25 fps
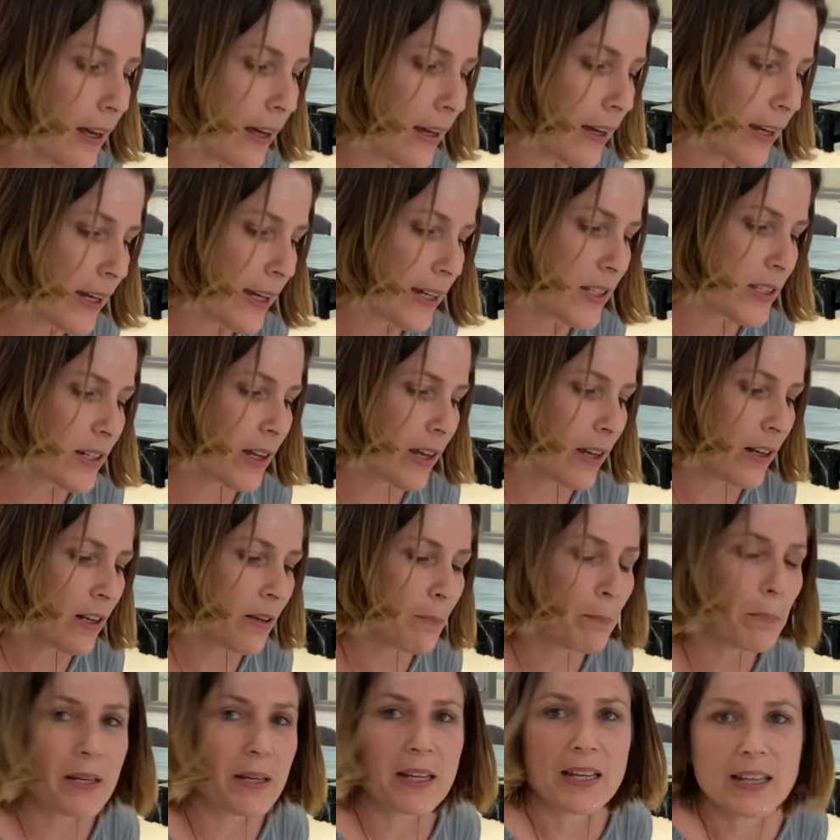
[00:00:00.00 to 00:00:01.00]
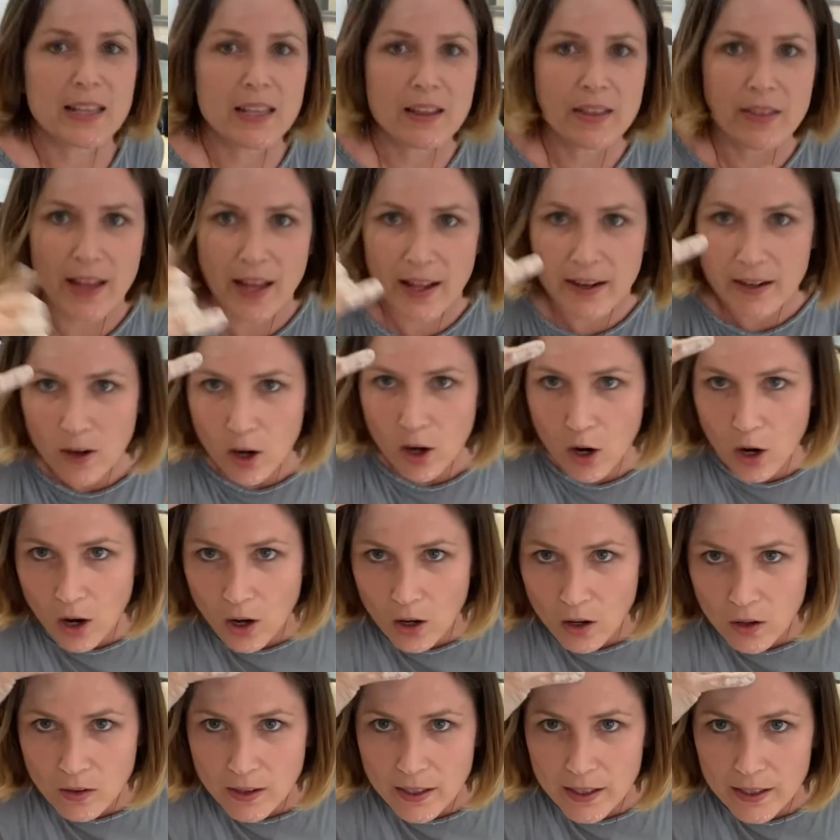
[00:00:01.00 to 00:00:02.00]
it's going to be that
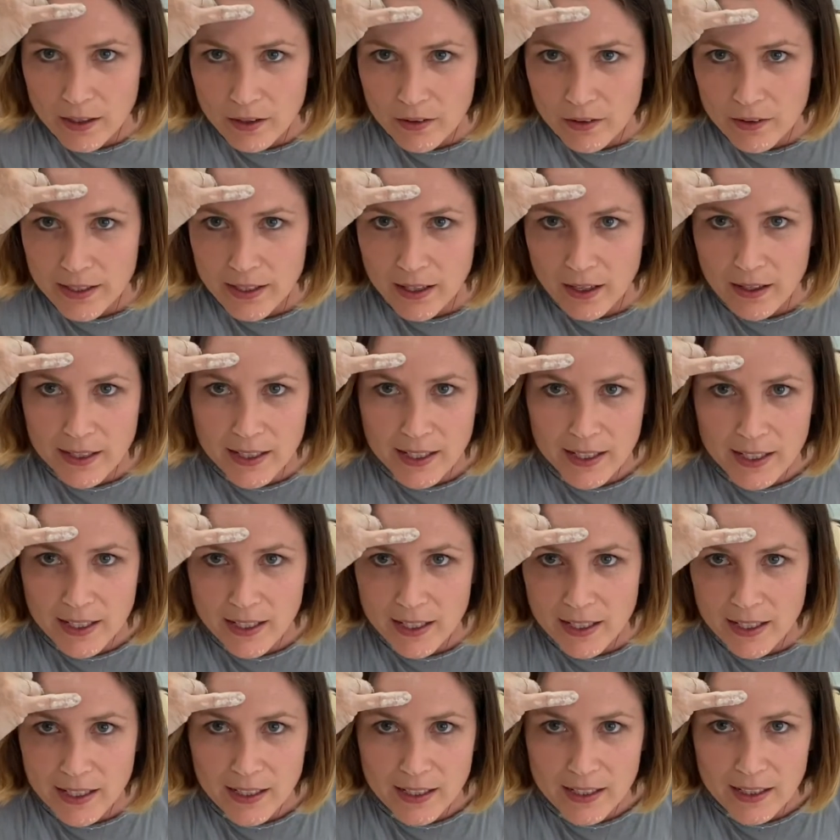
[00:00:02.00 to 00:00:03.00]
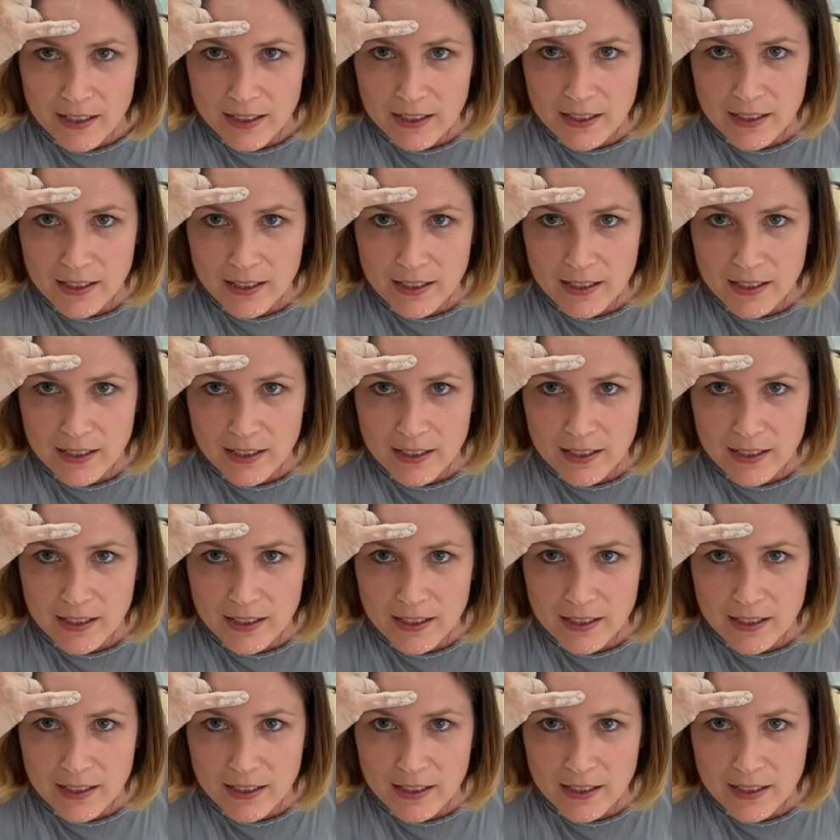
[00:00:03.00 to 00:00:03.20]
whole area here.